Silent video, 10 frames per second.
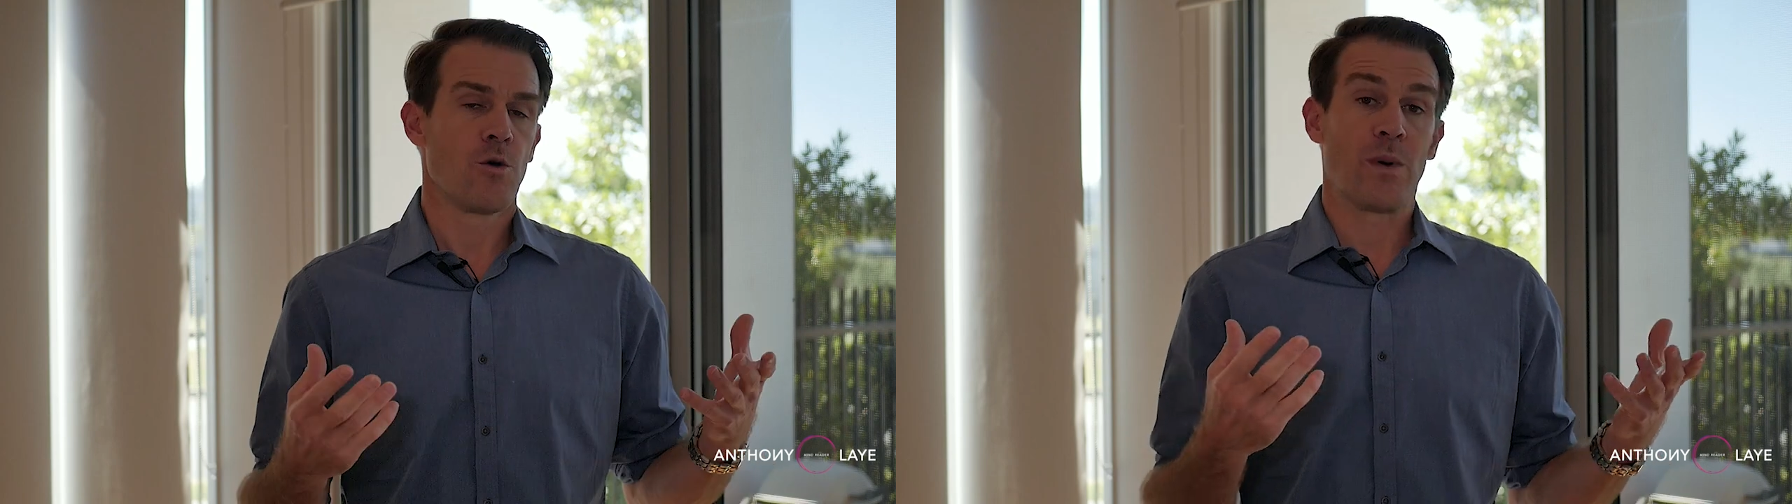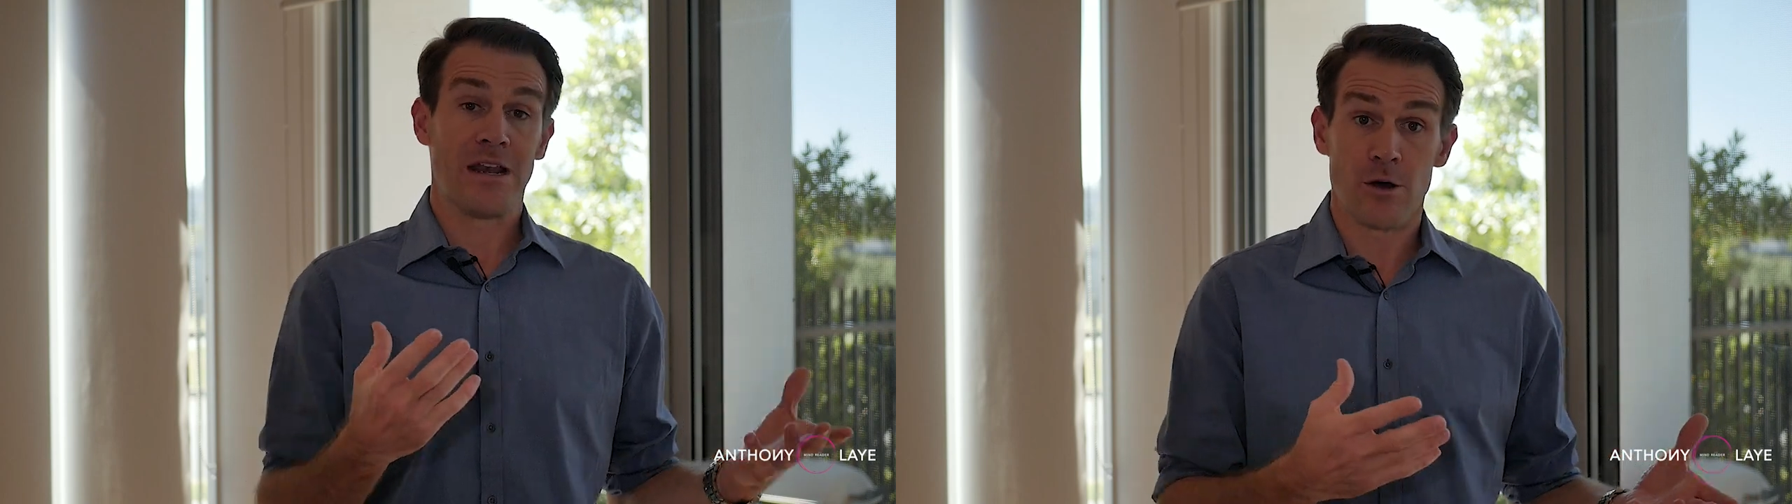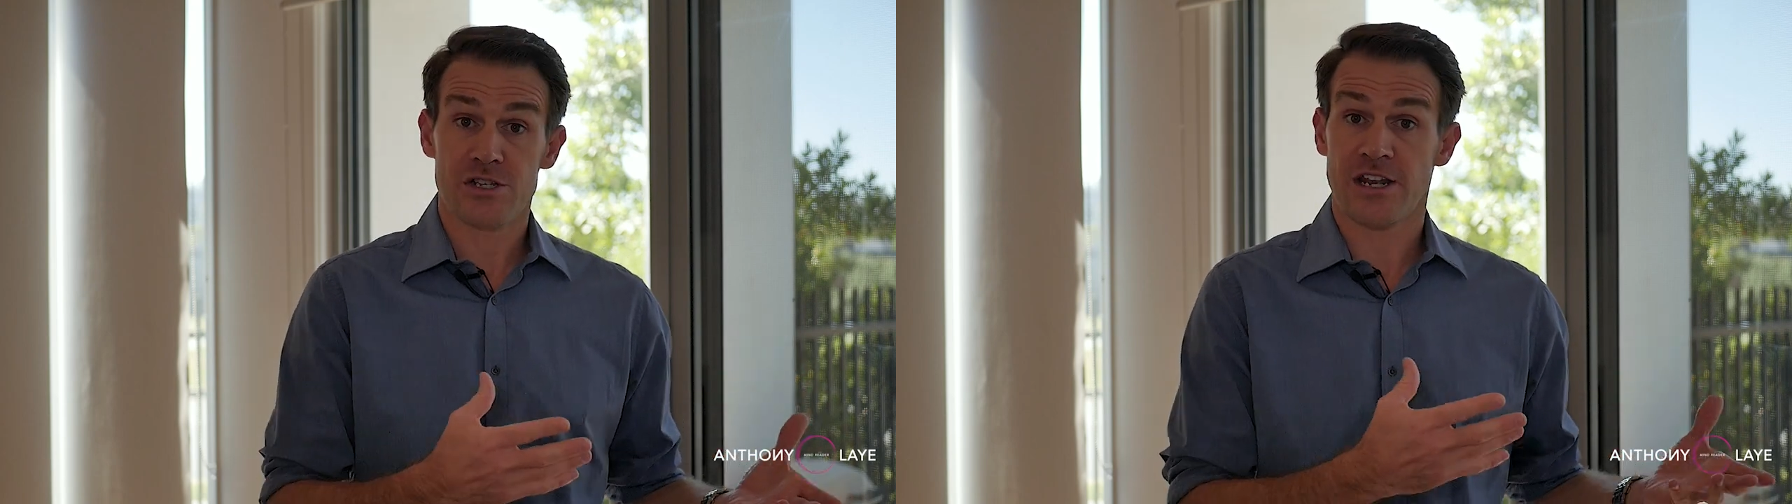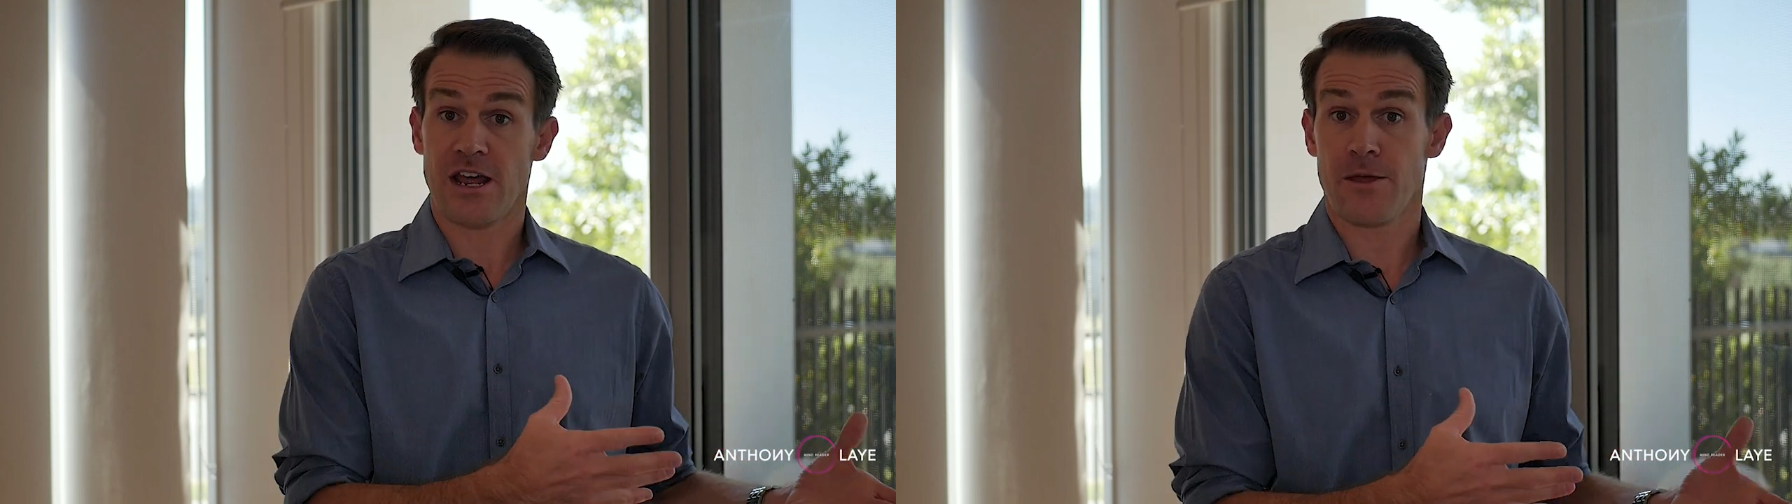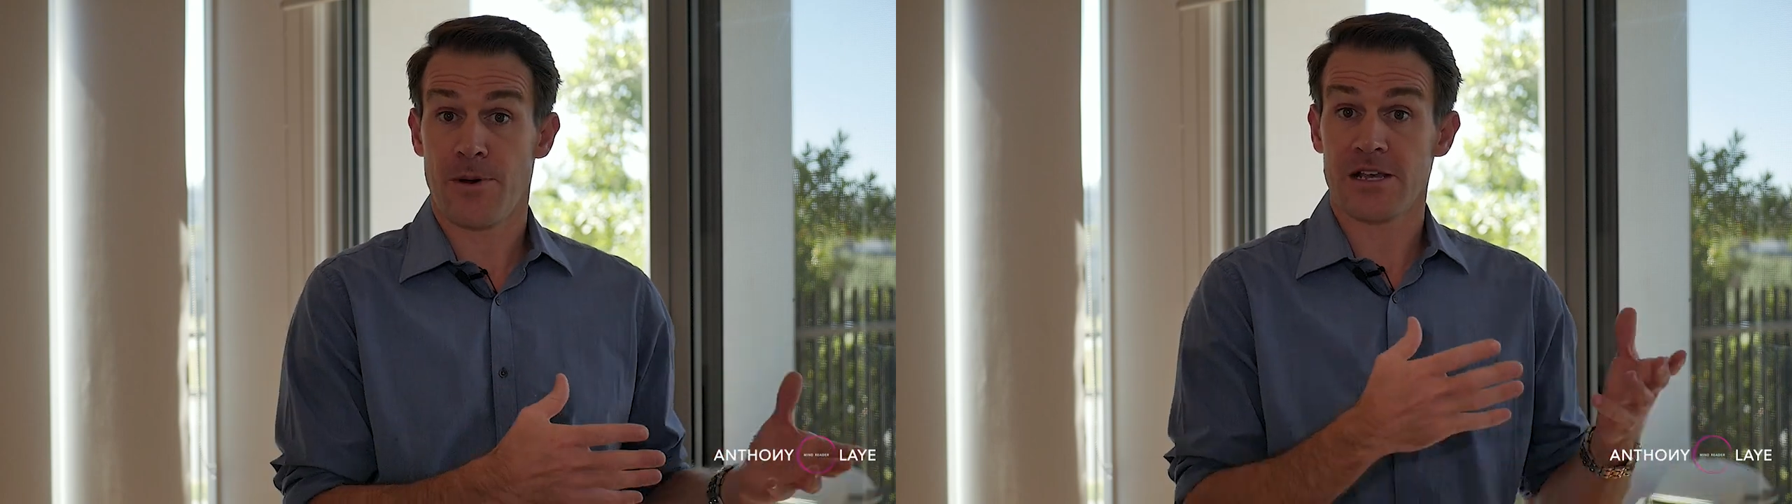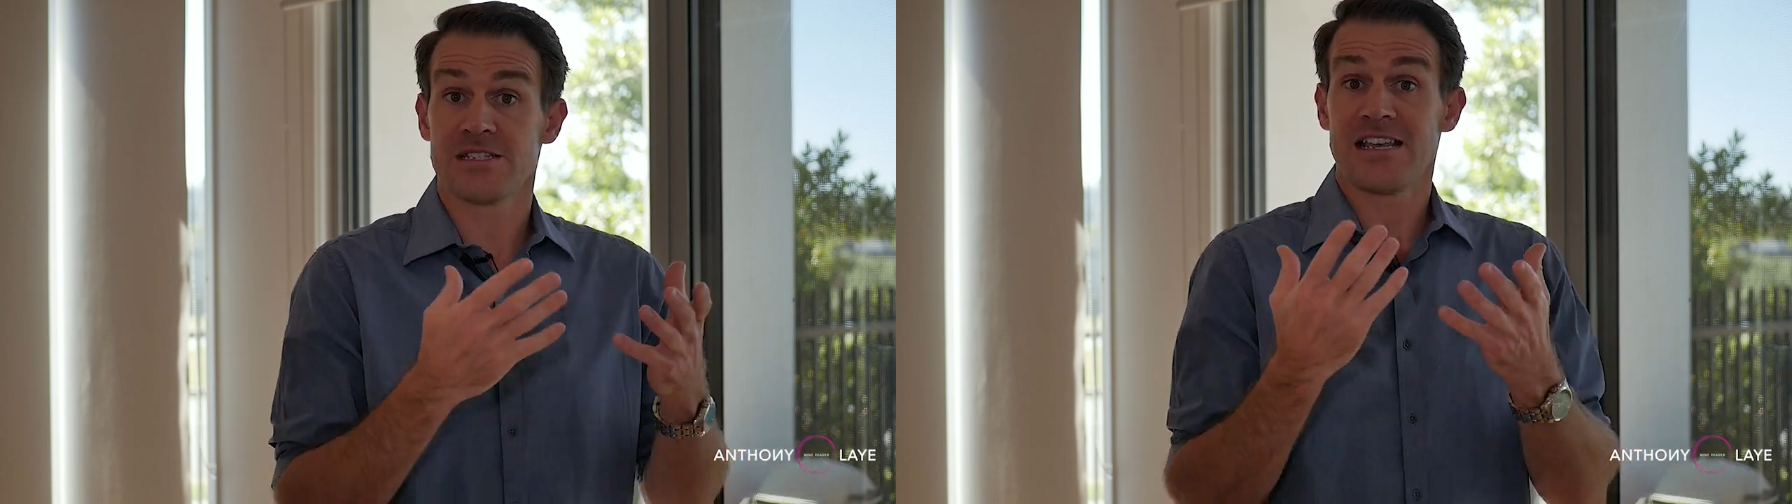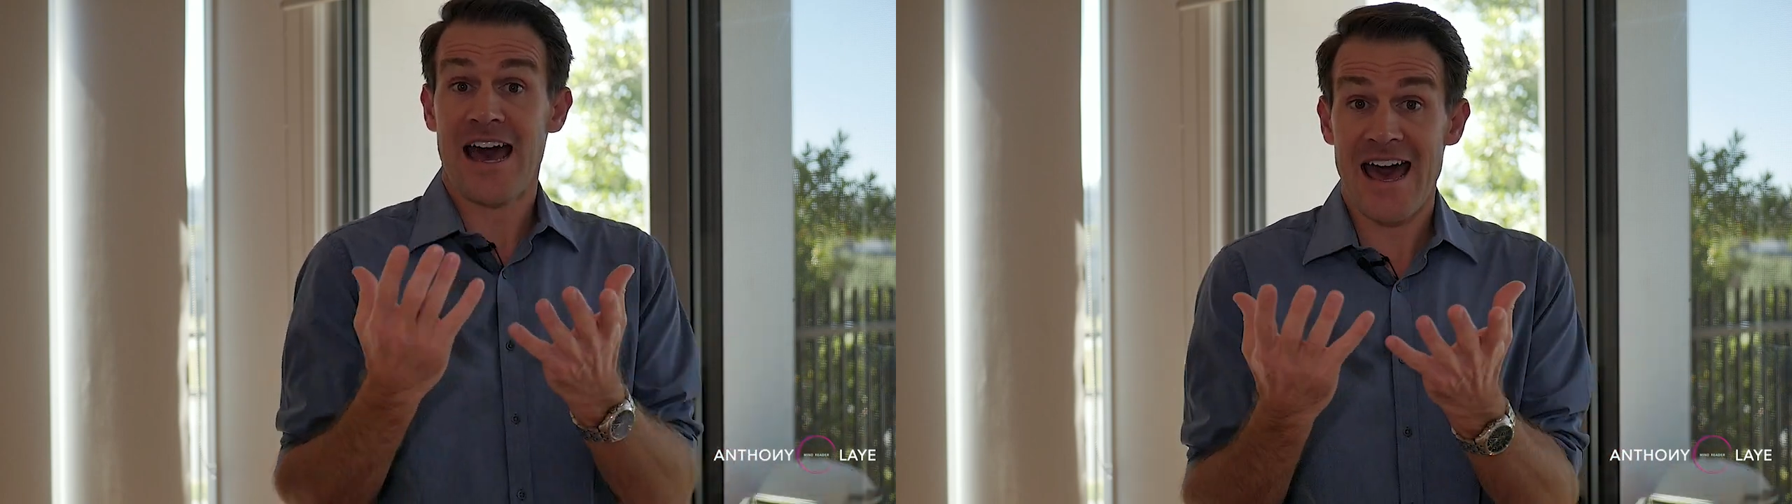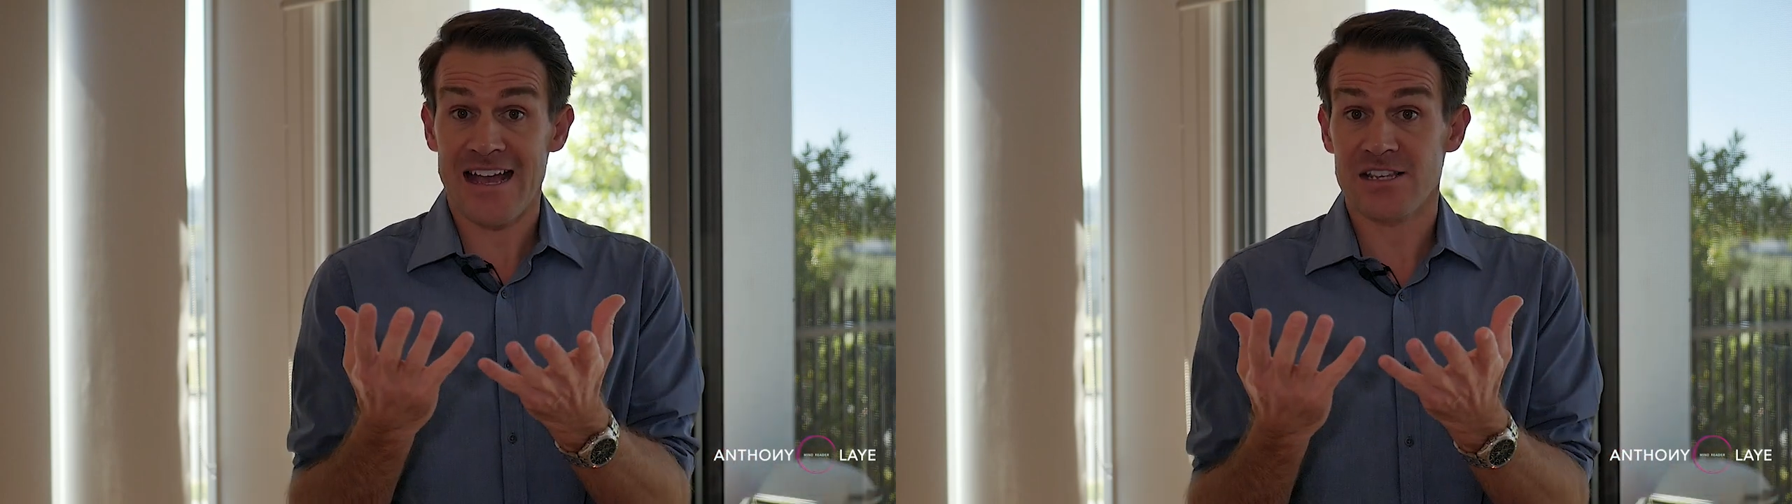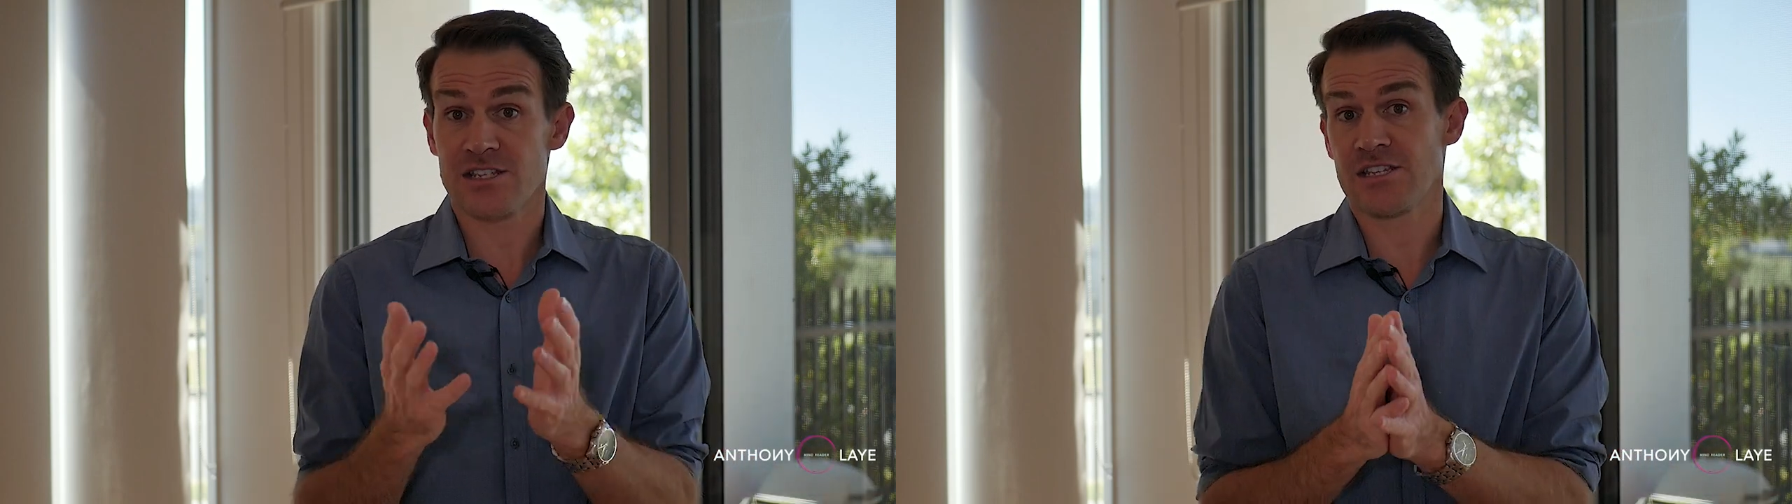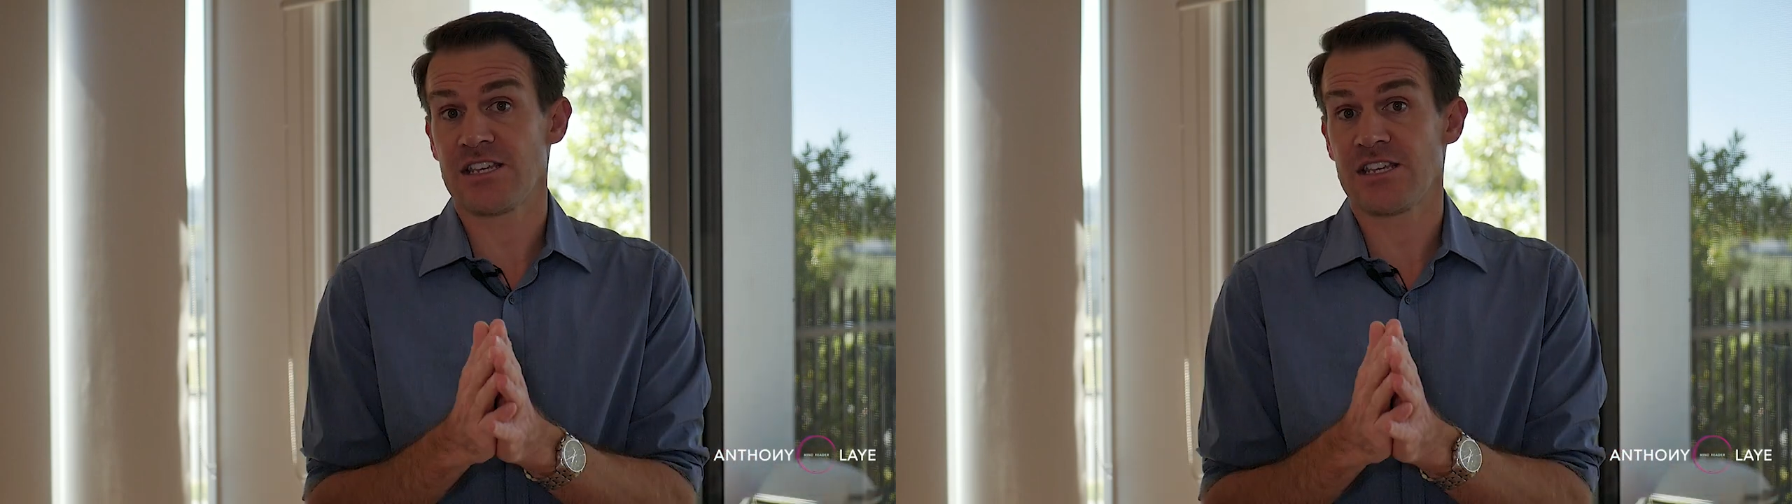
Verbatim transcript: We looked at another person's hands to